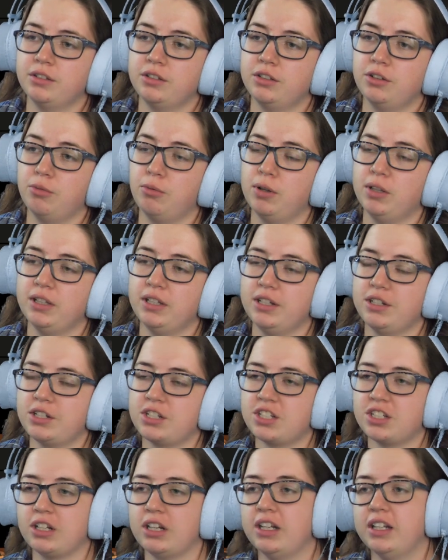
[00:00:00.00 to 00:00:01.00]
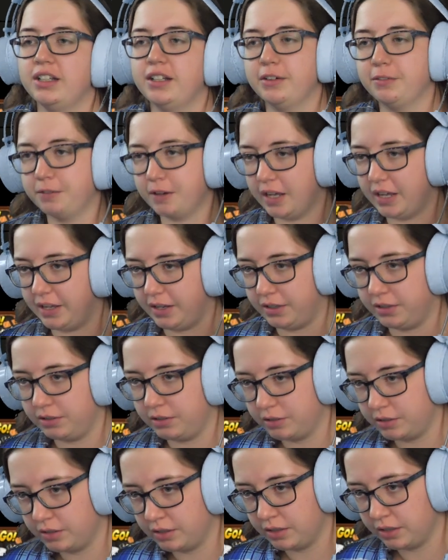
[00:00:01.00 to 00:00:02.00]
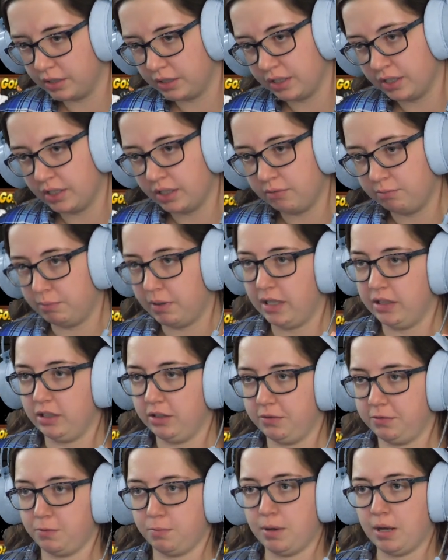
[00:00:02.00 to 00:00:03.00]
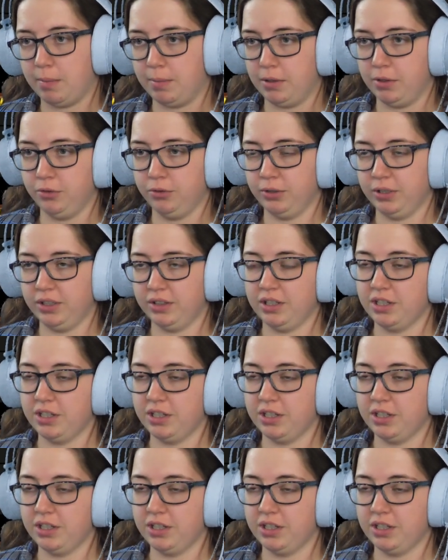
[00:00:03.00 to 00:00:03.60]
the one that solidified my love for Papa Louie.